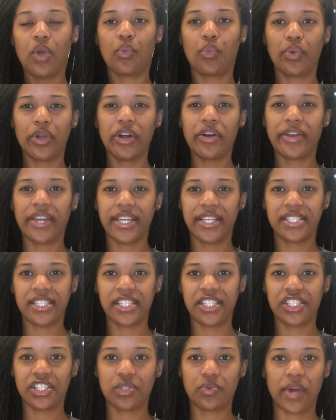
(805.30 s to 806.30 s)
Real easy,
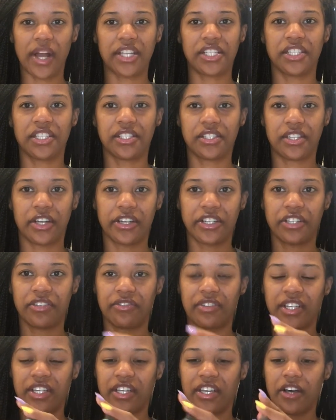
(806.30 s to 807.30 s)
just watch the insertion
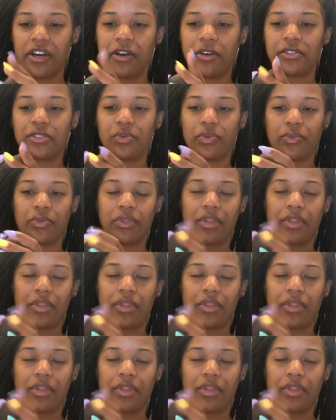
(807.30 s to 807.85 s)
videos.